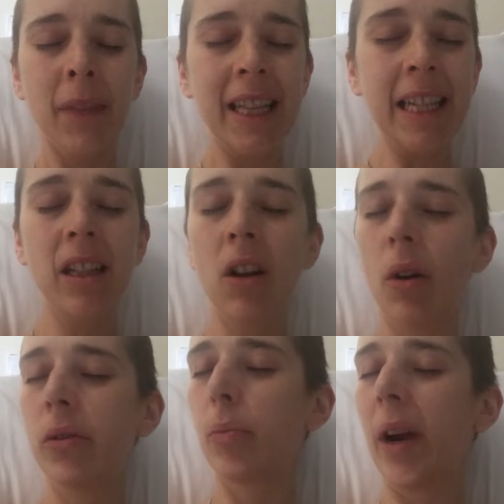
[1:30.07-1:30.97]
This
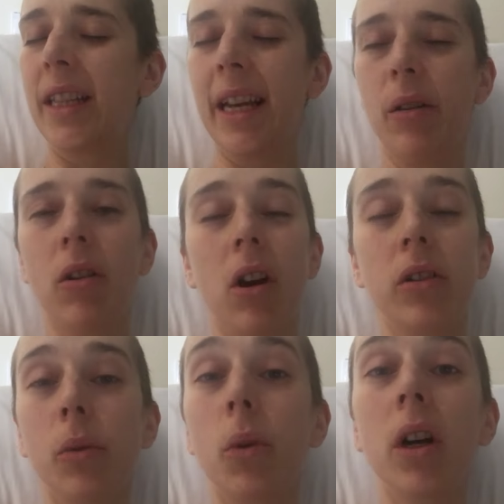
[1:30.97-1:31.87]
love spreads out
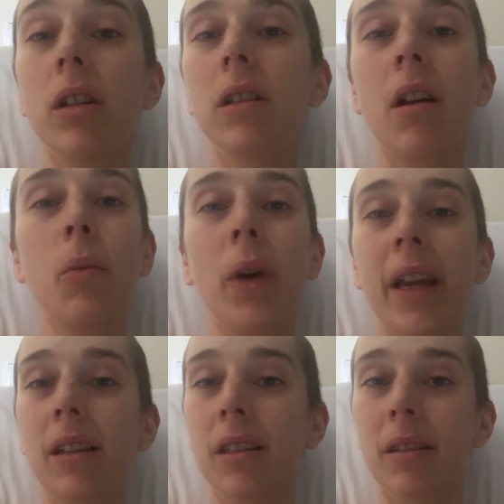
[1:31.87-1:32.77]
across the world on
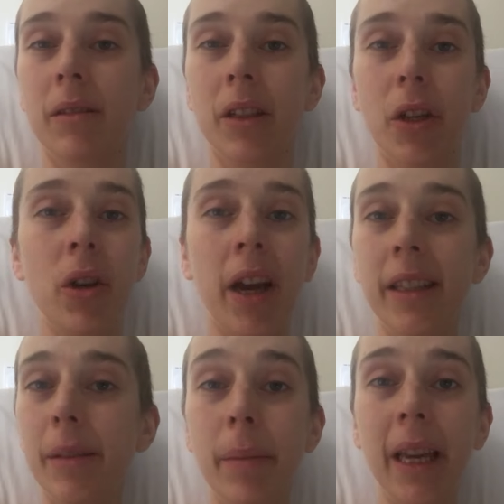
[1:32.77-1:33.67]
wings,
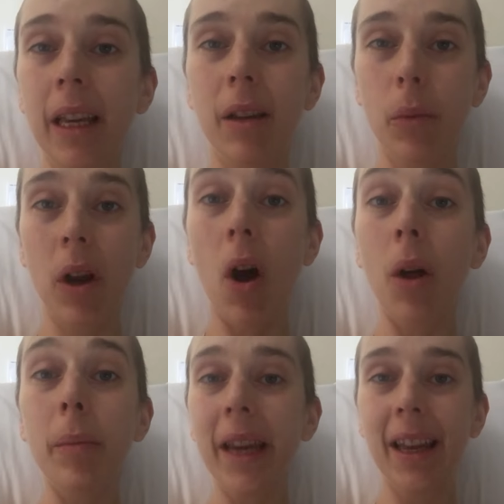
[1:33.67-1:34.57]
unites me with
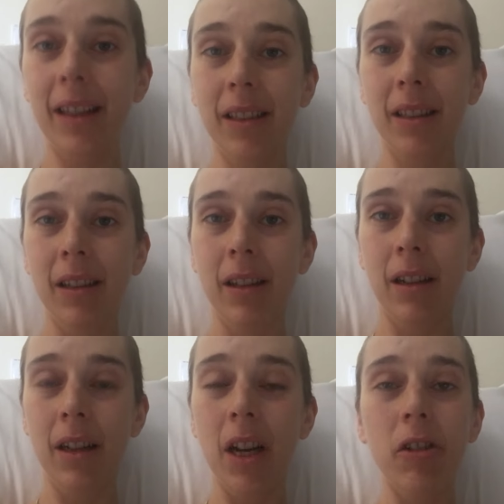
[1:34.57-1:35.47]
all beings,
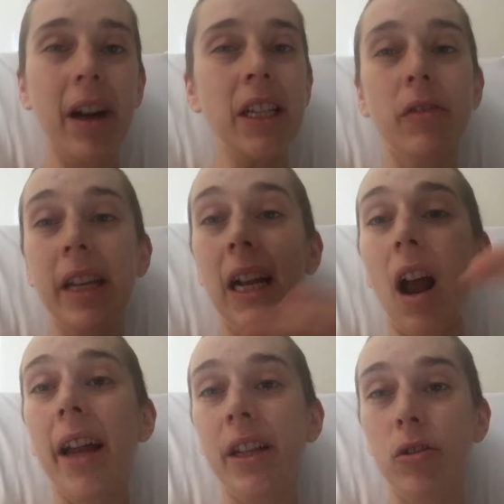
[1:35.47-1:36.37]
gracefully
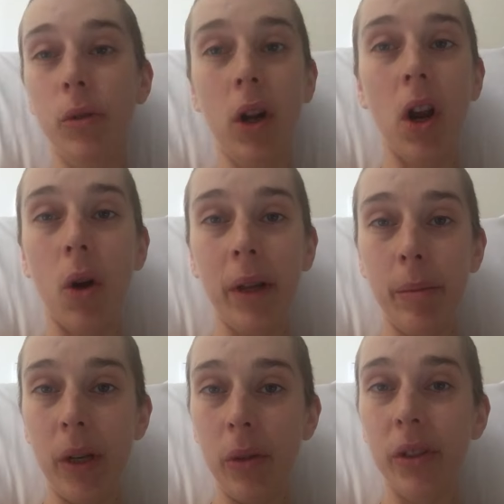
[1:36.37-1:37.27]
gliding through a glowing
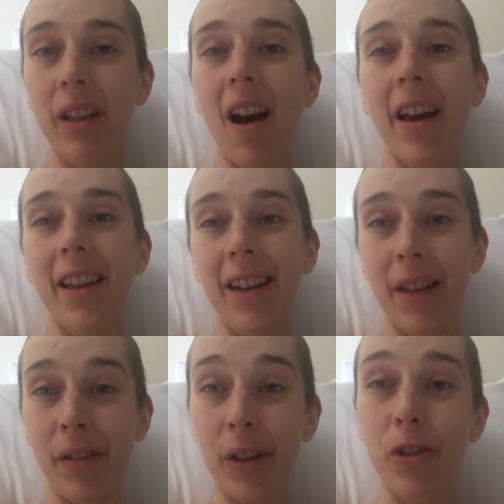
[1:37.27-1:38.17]
blue sky,
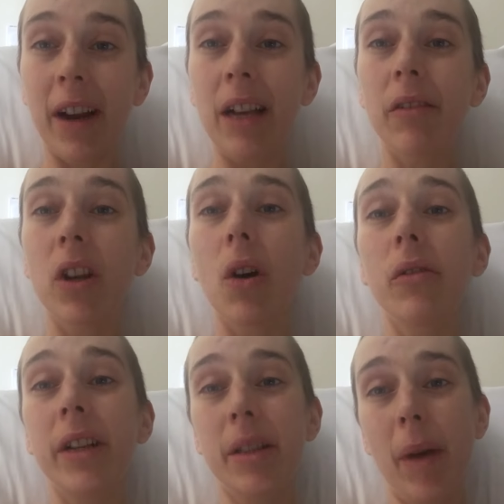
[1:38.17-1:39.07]
leaving a trail of
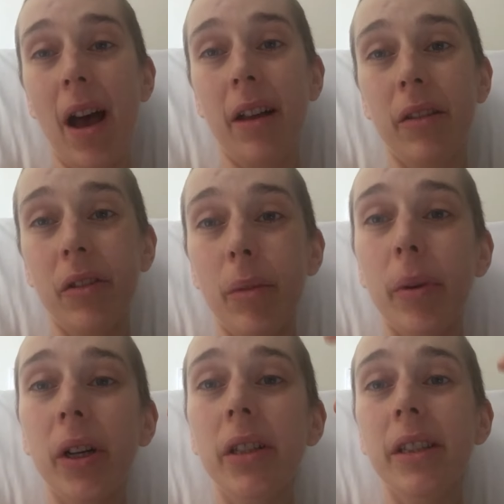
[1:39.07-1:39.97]
love in its path for the
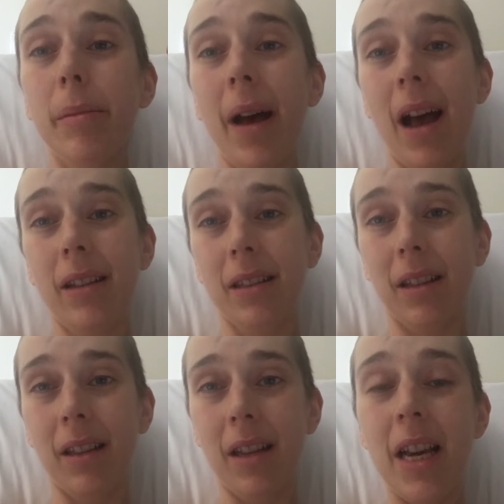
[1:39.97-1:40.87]
birds to bask,
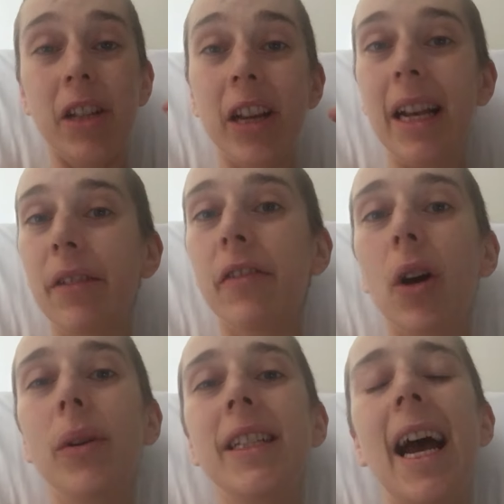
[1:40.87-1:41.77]
gently
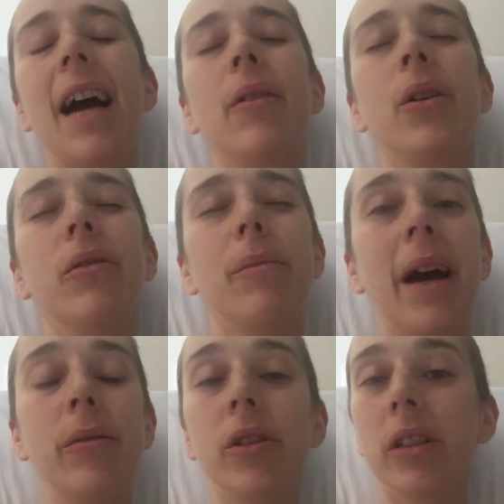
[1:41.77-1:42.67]
floating down over
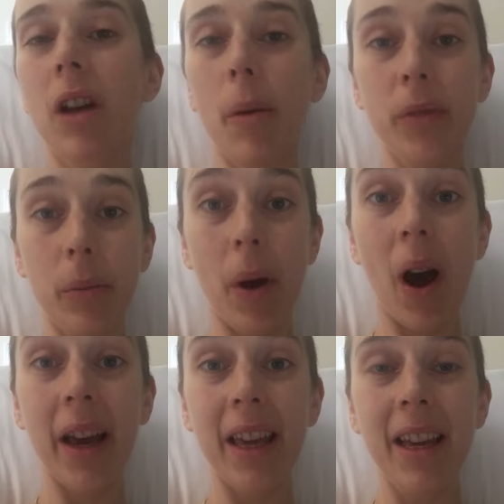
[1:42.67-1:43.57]
mountain tops up
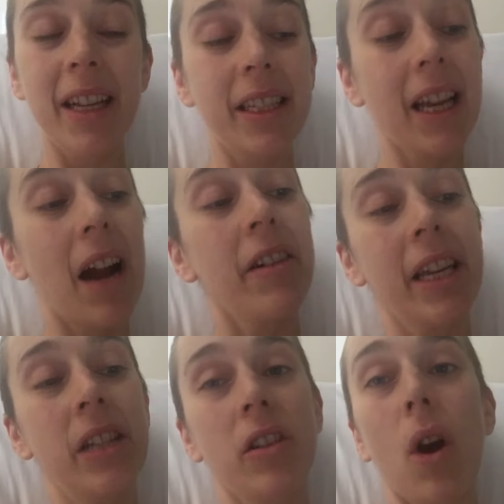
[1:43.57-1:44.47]
high,
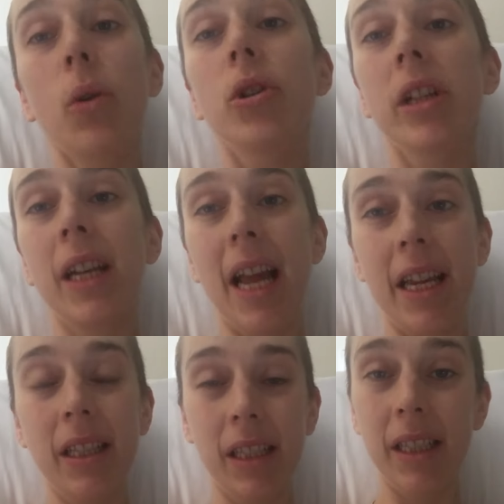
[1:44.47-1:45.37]
scattering into ocean,
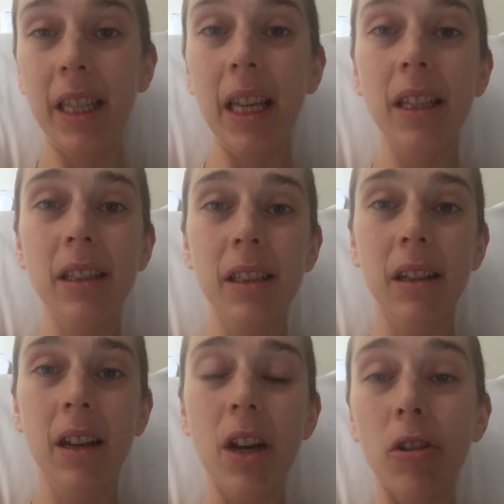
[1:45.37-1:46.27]
lakes, and seas,
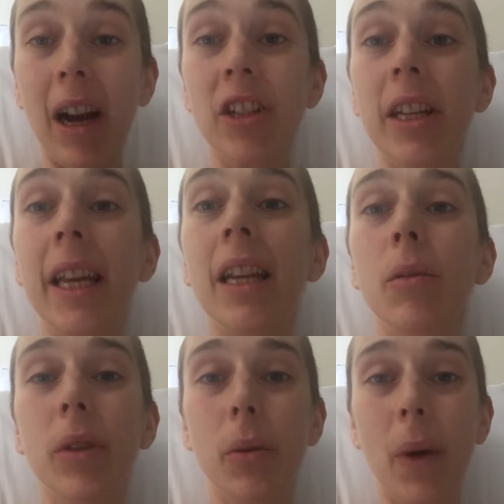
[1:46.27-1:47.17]
crashing
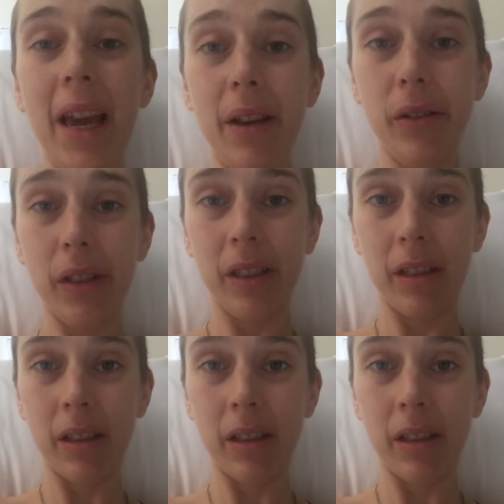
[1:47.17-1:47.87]
in with the waves.